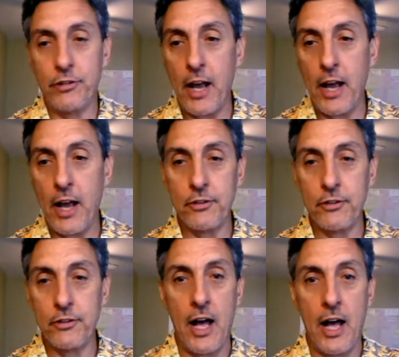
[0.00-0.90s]
chance
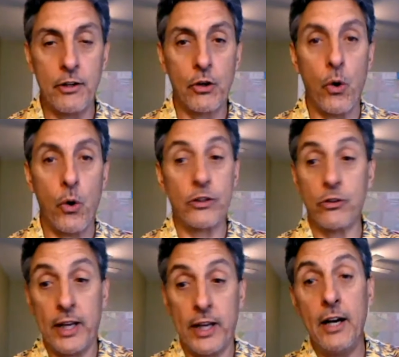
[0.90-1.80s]
that you're going to
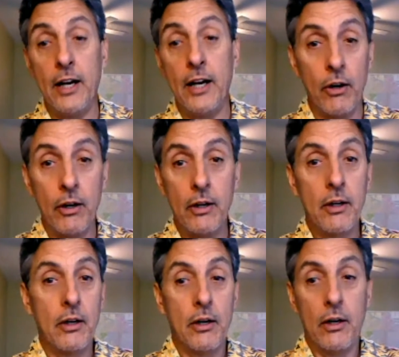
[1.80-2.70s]
hear
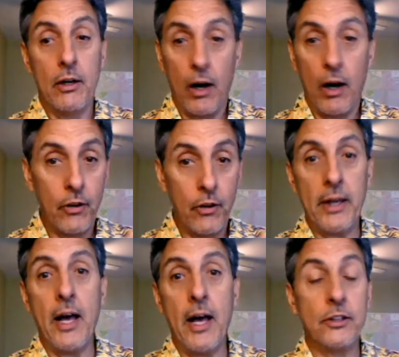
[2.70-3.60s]
all the
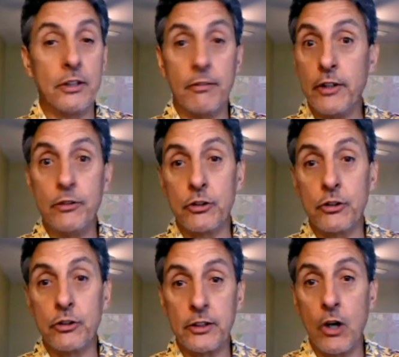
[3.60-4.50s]
BS of interest
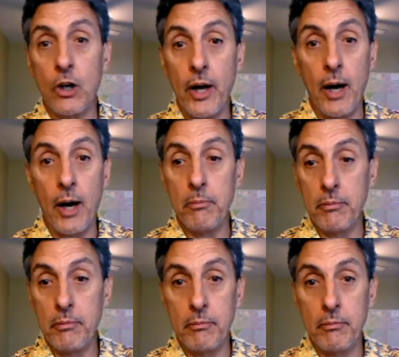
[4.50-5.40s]
rates going up,
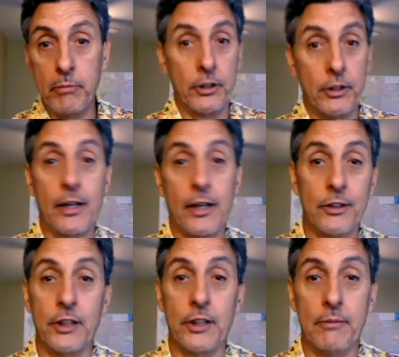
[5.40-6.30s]
but you're not going
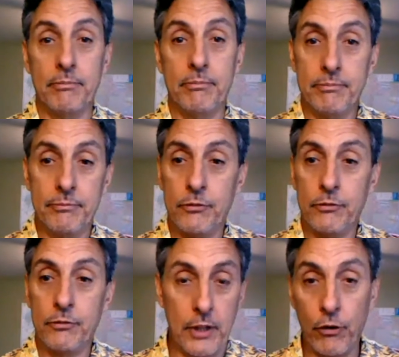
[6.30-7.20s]
to see it
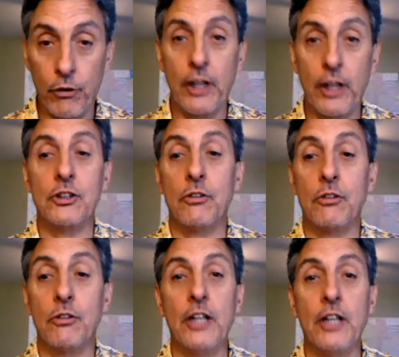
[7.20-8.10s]
for at least
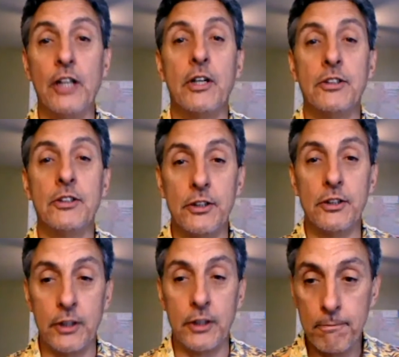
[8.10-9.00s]
the rest of
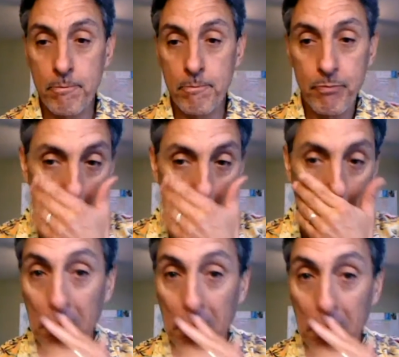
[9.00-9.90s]
this year.
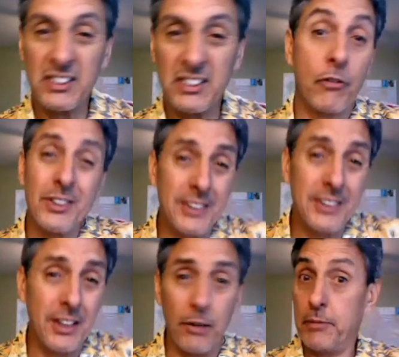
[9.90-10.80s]
He said, of course,
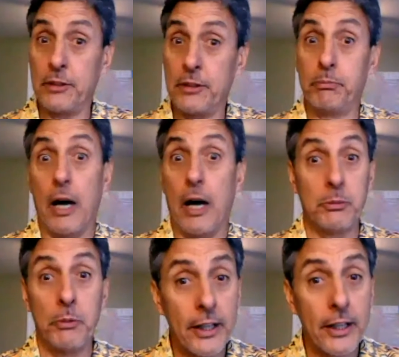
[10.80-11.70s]
it's
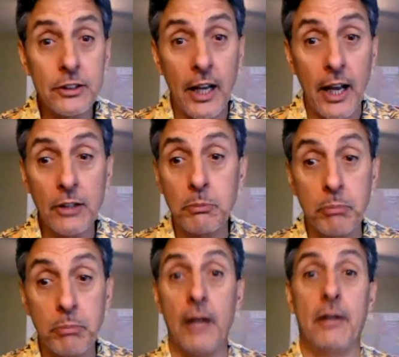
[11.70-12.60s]
possible that could change,
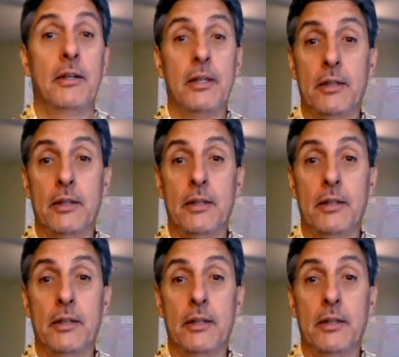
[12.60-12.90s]
but